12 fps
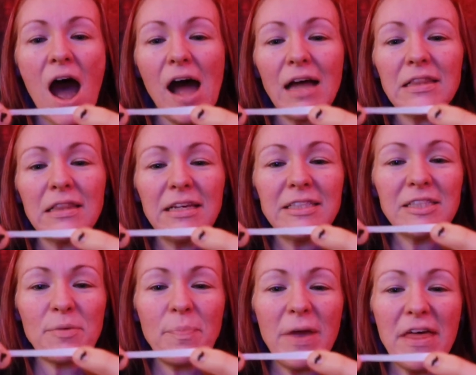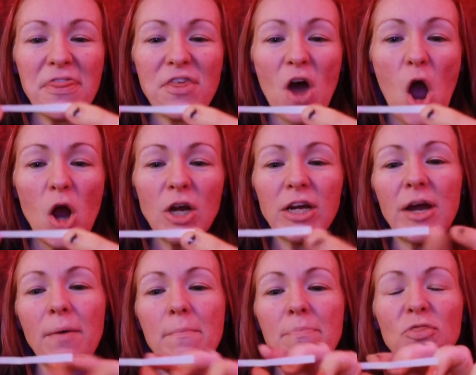Elizabeth
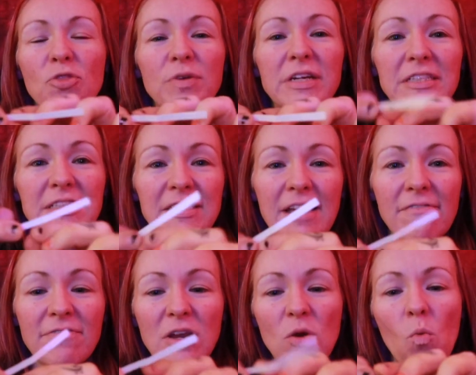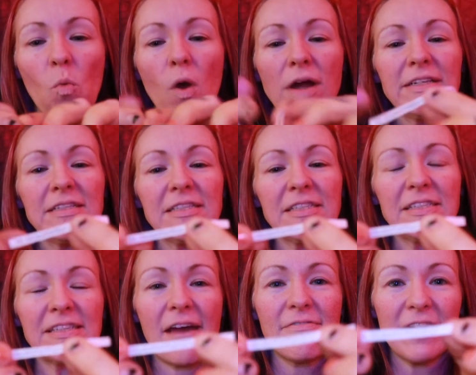Arkham
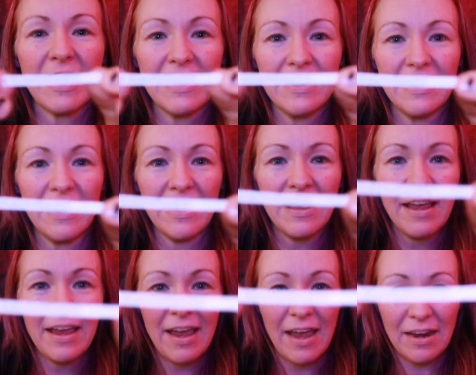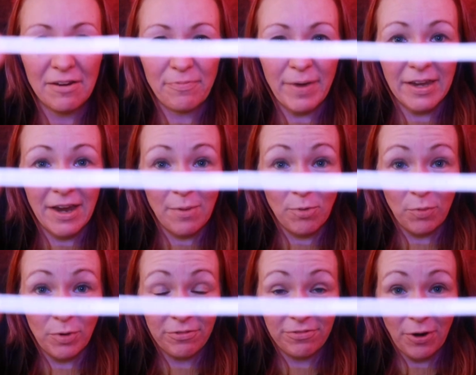3717. And if my camera
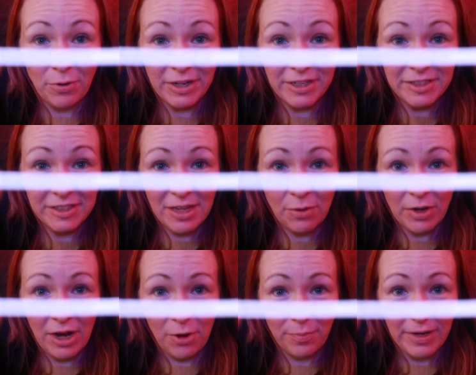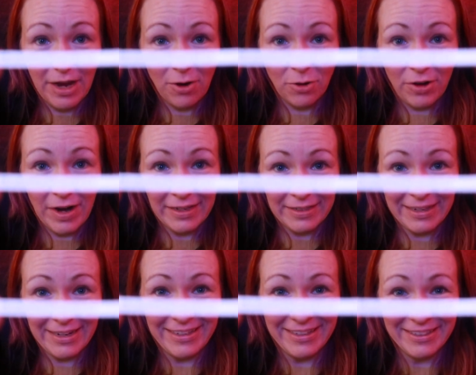would focus, that would help me out
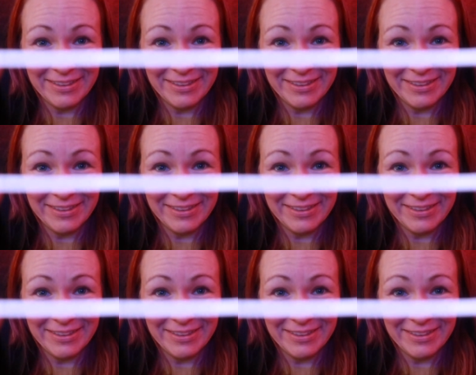greatly.